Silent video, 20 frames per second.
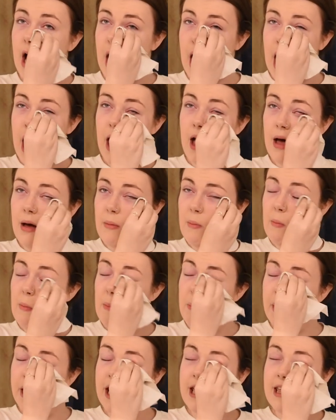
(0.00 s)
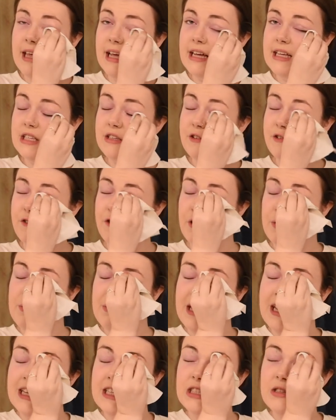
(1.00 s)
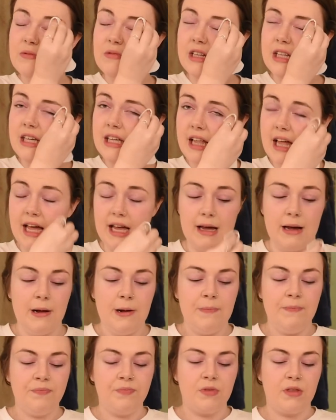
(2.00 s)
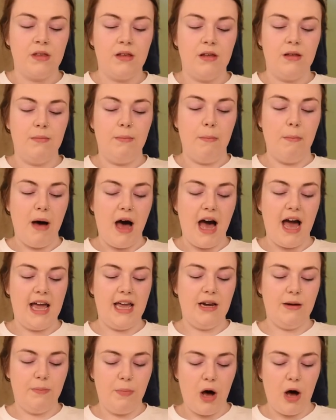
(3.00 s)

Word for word: Um, but I think it's for me, it's a really like mind,